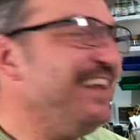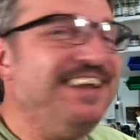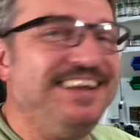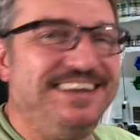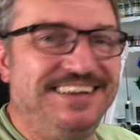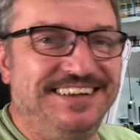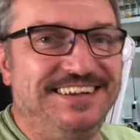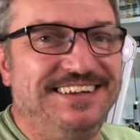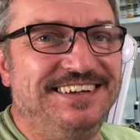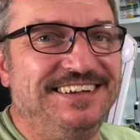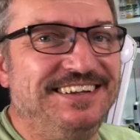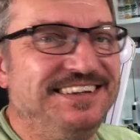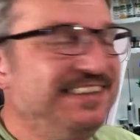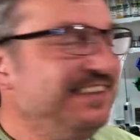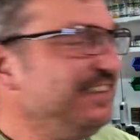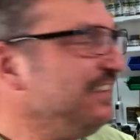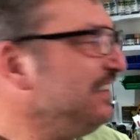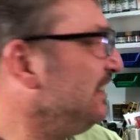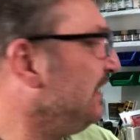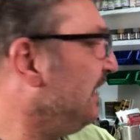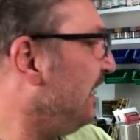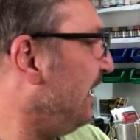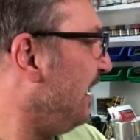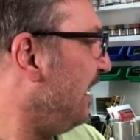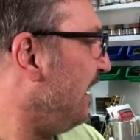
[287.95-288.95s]
Yeah.
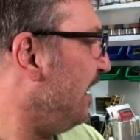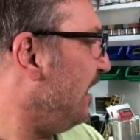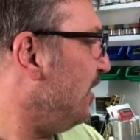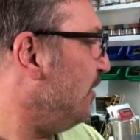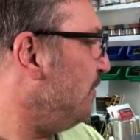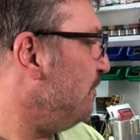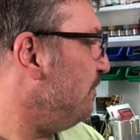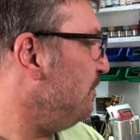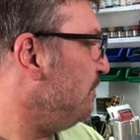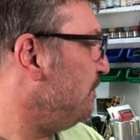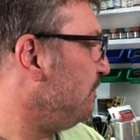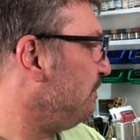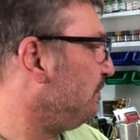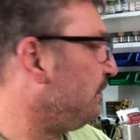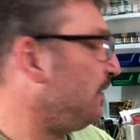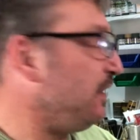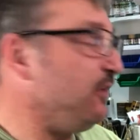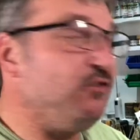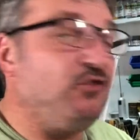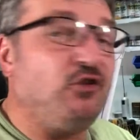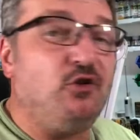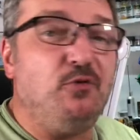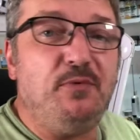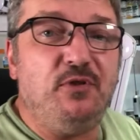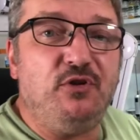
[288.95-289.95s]

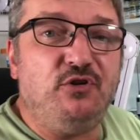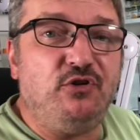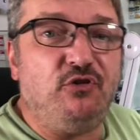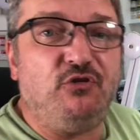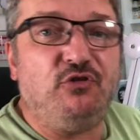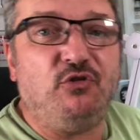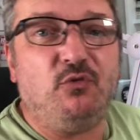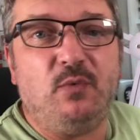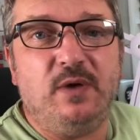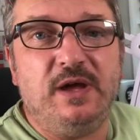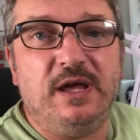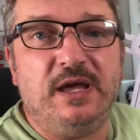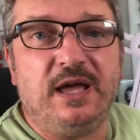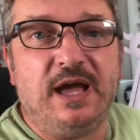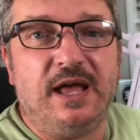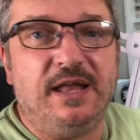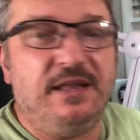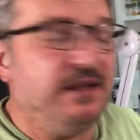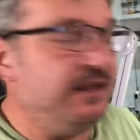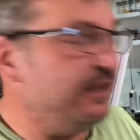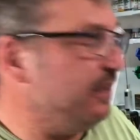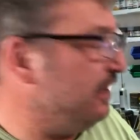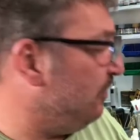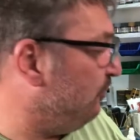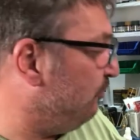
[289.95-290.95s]
It's going to be just the
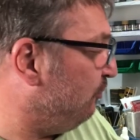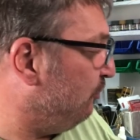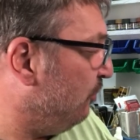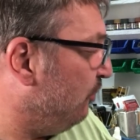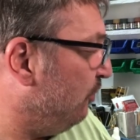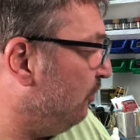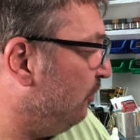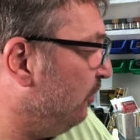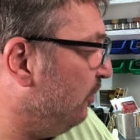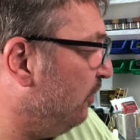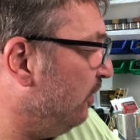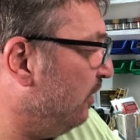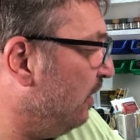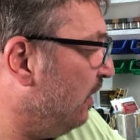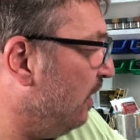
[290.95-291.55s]
weekend edition.